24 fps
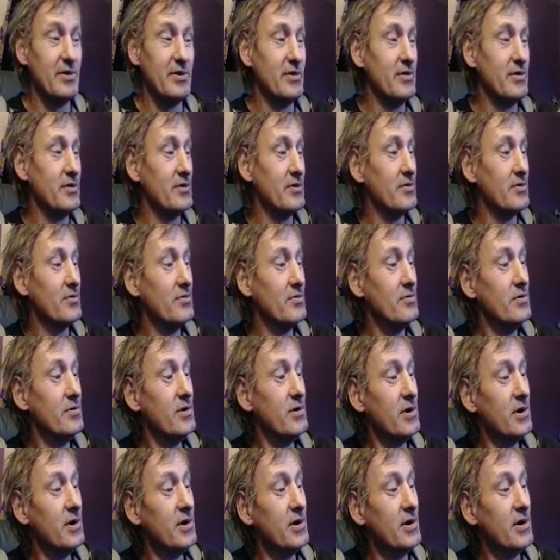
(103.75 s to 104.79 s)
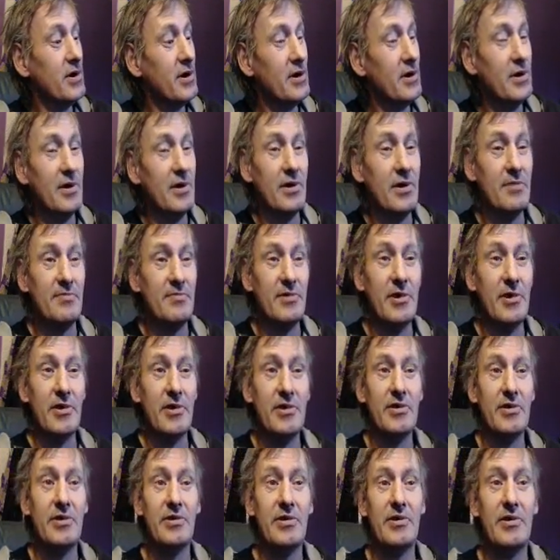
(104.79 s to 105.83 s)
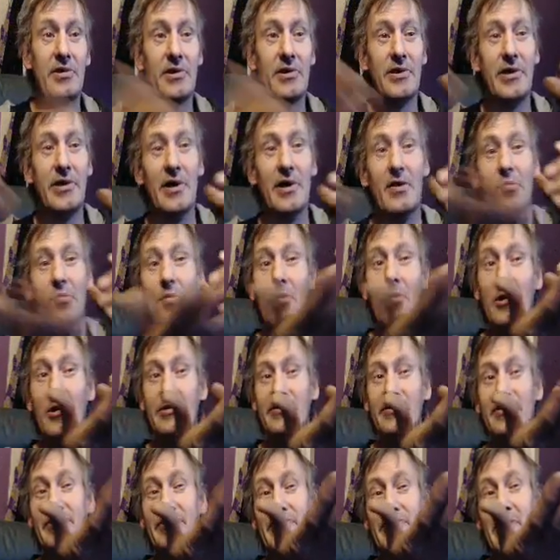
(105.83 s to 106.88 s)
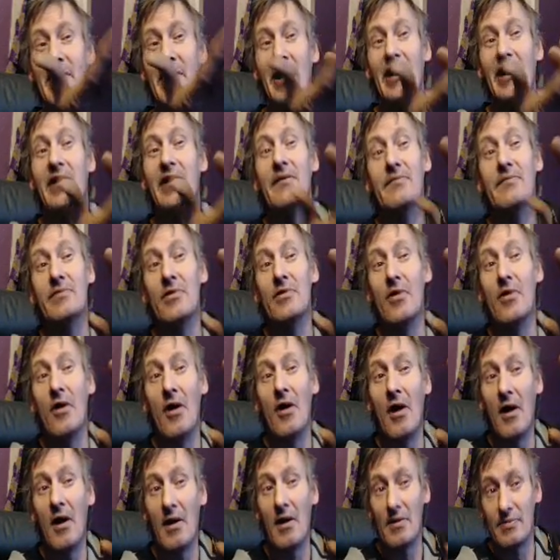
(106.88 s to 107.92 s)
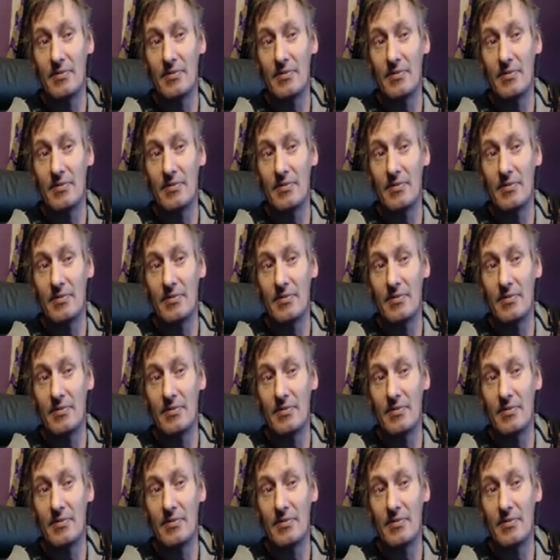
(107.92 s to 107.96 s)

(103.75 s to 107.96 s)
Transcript: you know, and then cut one side of it off,